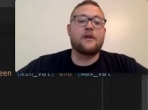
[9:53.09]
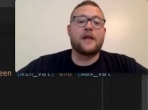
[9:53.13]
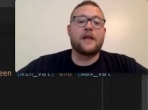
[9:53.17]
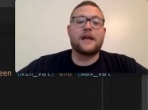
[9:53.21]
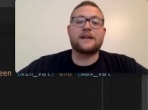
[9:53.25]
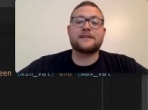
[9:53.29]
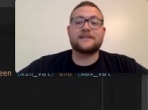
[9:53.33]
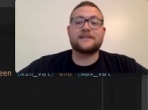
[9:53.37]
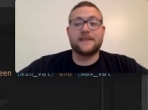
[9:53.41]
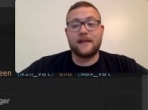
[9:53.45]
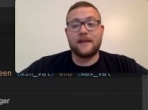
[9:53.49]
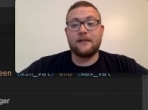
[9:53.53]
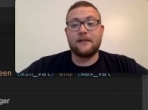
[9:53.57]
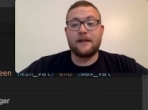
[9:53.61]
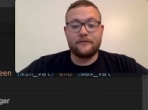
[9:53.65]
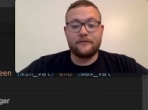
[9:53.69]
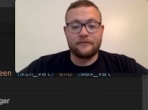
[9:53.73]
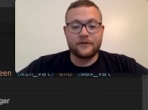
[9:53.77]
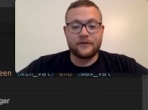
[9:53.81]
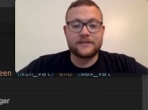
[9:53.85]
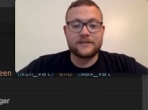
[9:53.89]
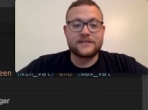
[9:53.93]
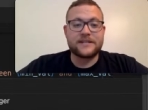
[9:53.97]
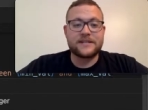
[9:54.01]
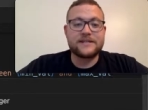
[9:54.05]
like say, like
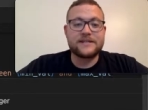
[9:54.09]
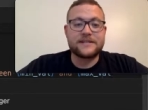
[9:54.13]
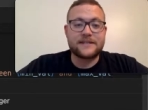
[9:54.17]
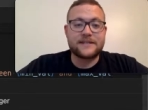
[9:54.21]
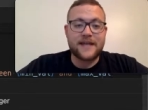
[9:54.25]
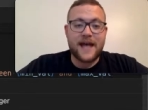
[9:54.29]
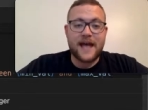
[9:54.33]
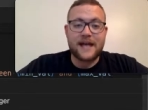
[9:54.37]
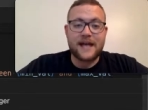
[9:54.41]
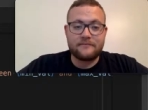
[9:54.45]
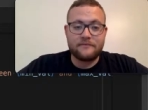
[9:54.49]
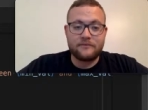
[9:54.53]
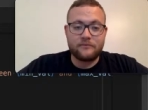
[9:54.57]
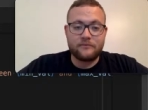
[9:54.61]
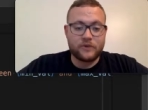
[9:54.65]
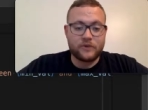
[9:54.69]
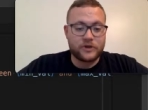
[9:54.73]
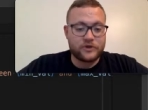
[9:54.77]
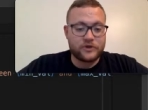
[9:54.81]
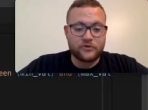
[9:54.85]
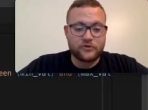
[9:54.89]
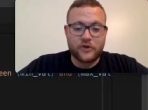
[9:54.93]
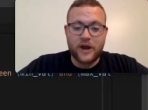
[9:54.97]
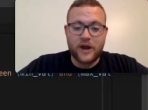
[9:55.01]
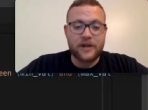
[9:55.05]
for instance, that we
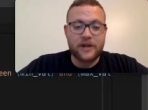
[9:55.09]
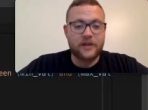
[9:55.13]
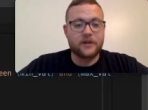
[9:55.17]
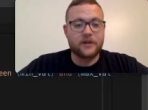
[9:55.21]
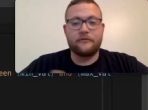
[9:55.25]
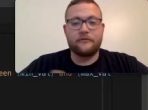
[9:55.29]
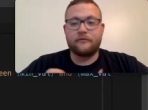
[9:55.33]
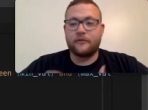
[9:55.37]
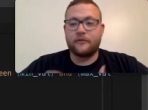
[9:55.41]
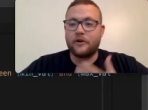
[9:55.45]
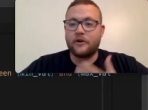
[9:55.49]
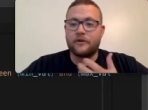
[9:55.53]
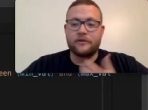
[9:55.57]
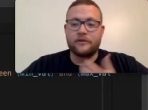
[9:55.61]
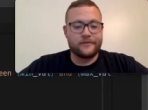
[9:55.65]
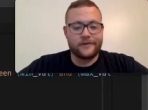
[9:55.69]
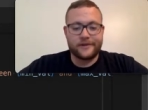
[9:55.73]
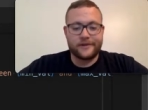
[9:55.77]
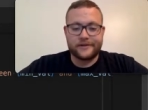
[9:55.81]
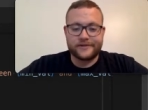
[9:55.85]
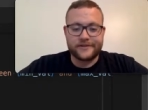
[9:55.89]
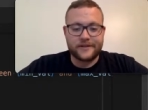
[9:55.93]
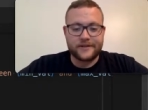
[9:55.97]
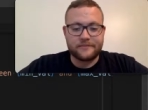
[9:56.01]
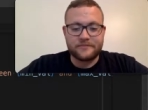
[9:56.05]
try to convert
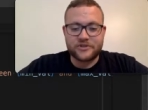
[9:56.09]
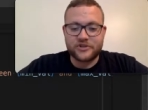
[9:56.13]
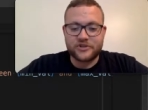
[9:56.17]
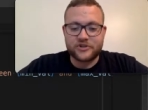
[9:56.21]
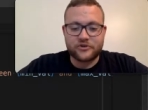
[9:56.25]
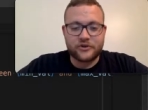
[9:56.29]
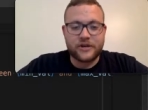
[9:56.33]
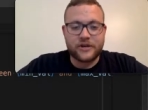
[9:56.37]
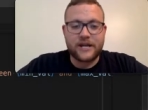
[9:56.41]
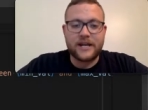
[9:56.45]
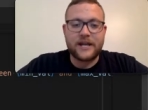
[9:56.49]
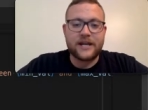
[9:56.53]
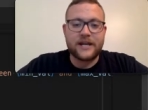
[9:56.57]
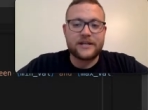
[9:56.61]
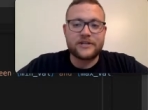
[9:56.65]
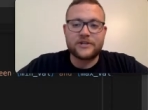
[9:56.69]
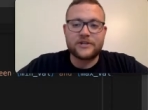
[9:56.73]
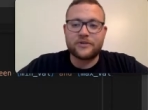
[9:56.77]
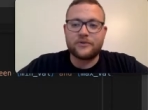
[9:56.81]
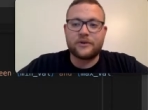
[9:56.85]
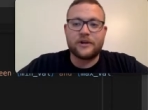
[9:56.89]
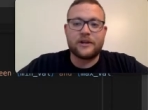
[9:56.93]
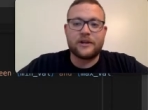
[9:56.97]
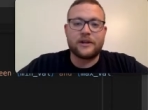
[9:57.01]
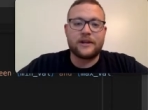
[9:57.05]
uh, some string
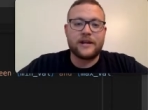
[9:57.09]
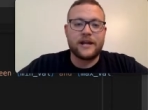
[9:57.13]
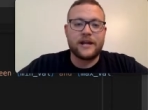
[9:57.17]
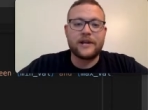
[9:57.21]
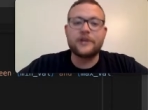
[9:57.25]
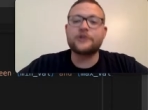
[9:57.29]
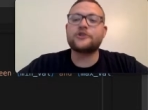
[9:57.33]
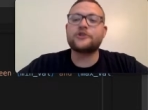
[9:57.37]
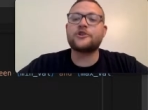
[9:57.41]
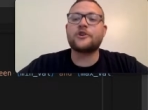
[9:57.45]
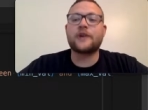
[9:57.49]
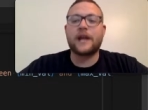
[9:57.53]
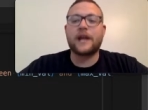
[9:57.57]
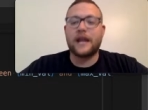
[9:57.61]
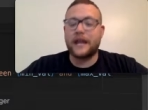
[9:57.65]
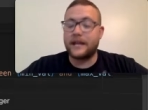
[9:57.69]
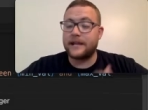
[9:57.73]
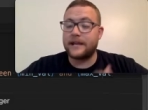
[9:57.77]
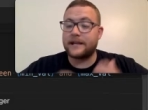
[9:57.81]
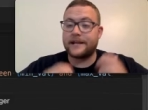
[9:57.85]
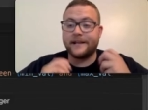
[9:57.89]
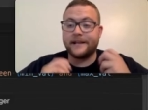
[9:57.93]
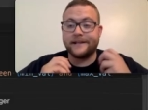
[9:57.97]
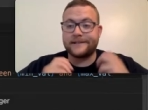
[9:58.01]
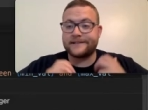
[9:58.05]
into an integer
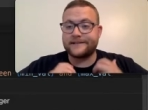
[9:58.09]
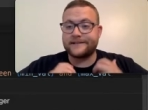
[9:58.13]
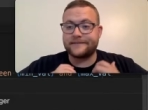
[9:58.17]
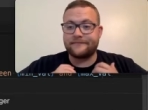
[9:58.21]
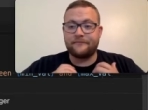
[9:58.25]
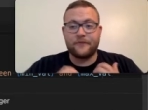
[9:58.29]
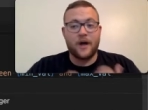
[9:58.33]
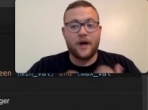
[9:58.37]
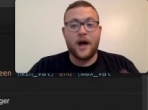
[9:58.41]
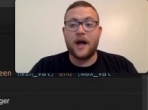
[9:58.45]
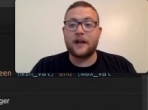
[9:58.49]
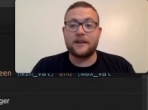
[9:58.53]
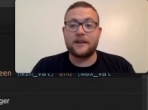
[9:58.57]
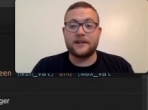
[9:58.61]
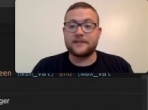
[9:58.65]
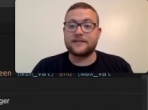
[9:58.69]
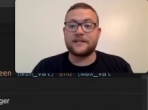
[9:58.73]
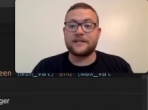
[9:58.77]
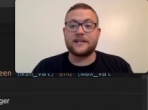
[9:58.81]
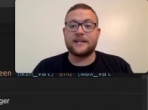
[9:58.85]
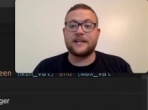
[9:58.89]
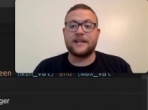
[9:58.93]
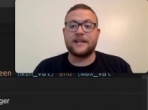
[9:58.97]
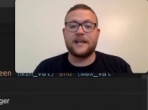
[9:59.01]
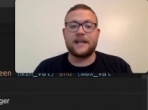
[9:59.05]
and it's not
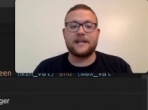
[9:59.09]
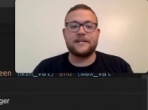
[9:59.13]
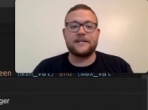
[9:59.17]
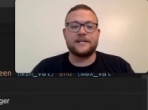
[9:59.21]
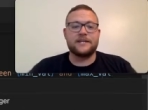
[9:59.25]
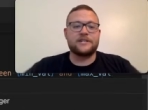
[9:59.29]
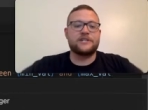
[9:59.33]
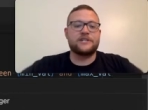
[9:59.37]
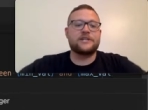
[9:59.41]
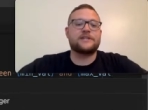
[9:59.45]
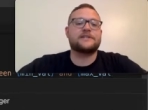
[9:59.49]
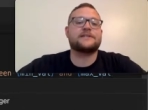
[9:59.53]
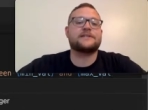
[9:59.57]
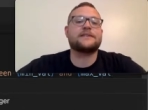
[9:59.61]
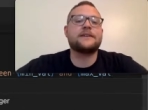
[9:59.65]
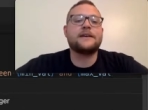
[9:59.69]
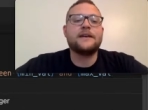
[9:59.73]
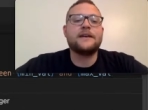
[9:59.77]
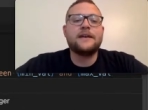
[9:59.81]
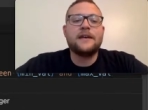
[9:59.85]
doesn't contain digits